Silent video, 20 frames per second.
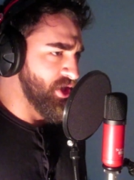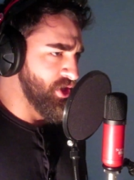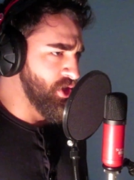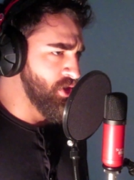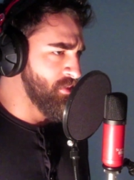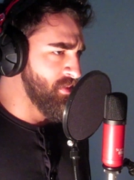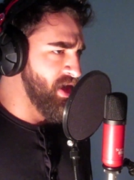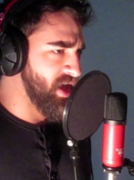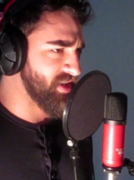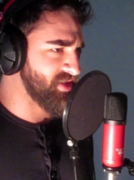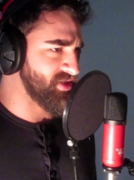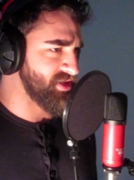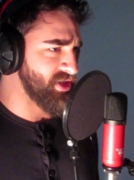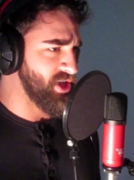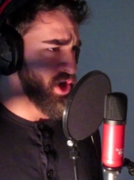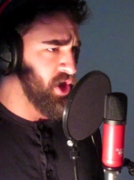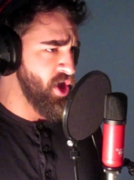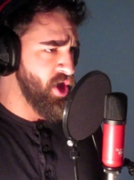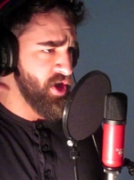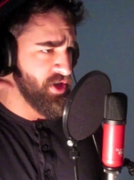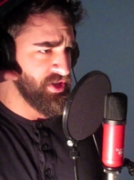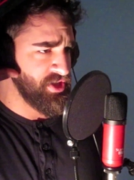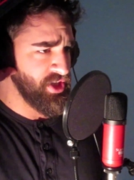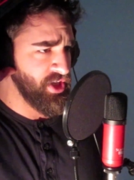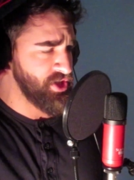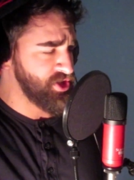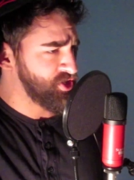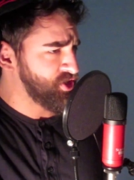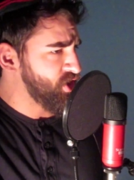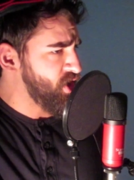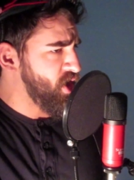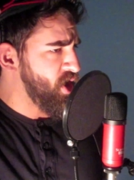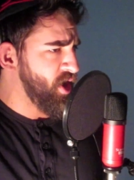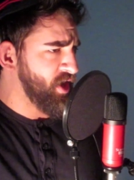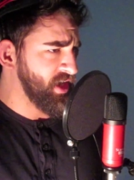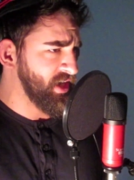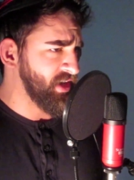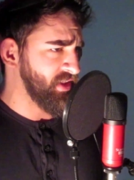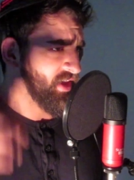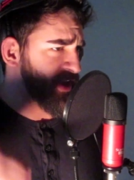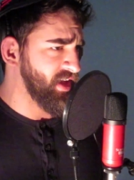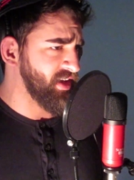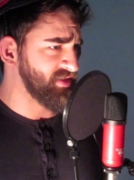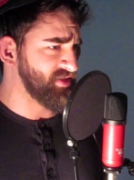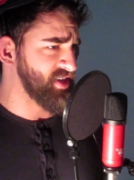You must learn to join the